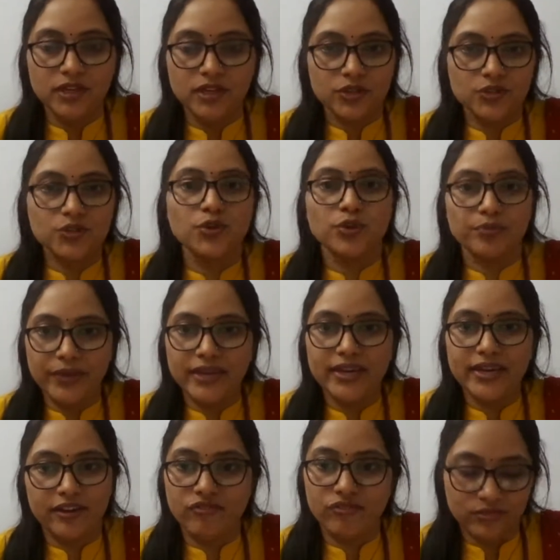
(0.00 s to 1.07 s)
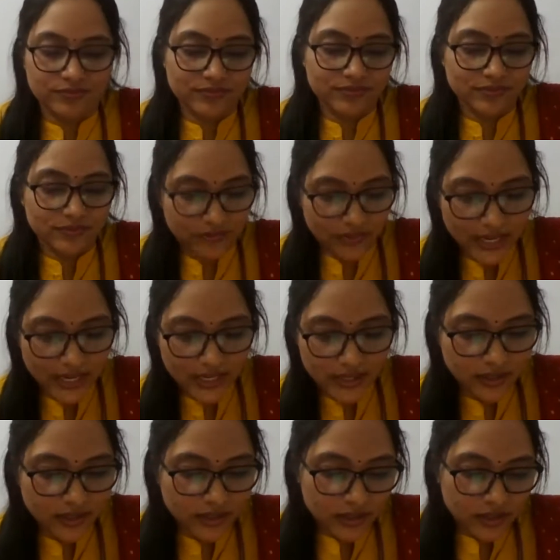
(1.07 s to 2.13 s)
So be careful. Fine.
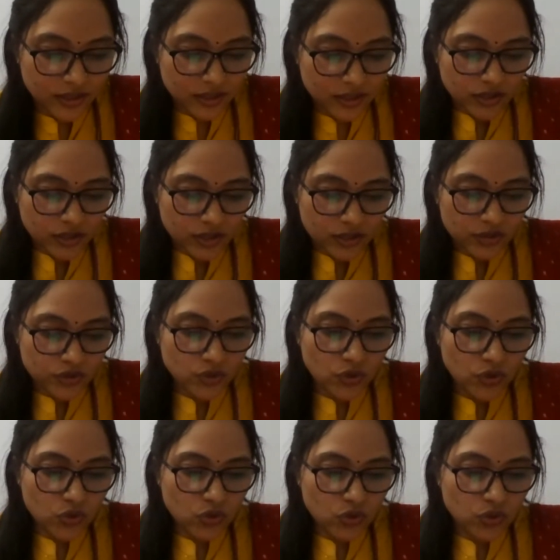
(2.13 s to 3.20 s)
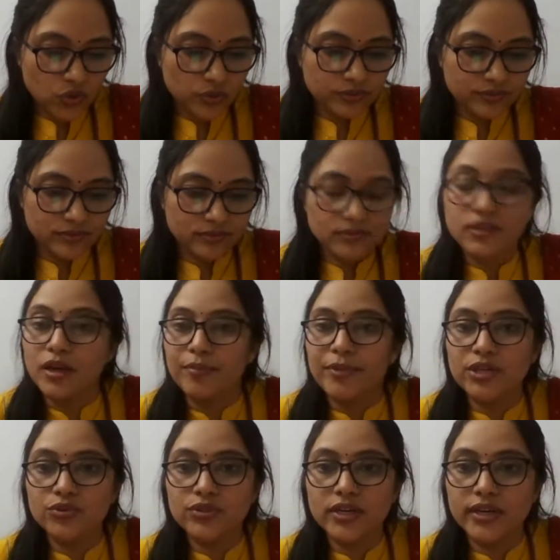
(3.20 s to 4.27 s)
So coming
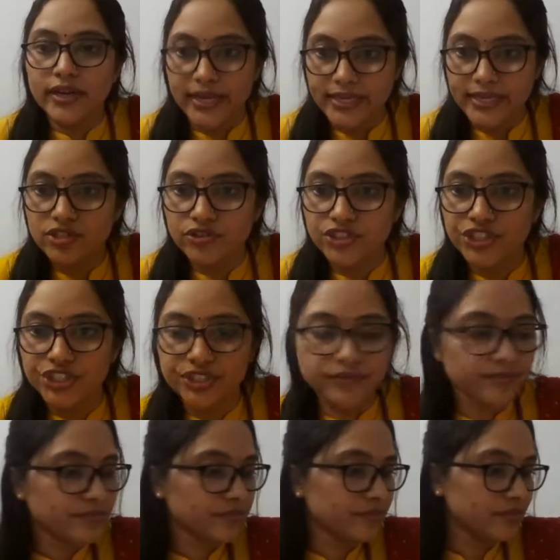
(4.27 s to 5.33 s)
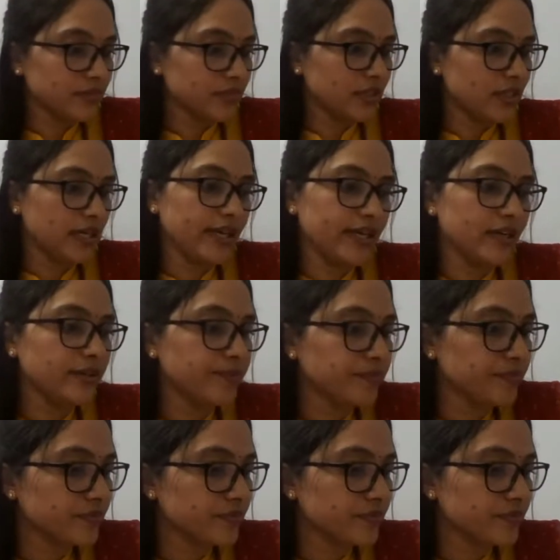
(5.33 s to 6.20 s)
to the next question, Naina.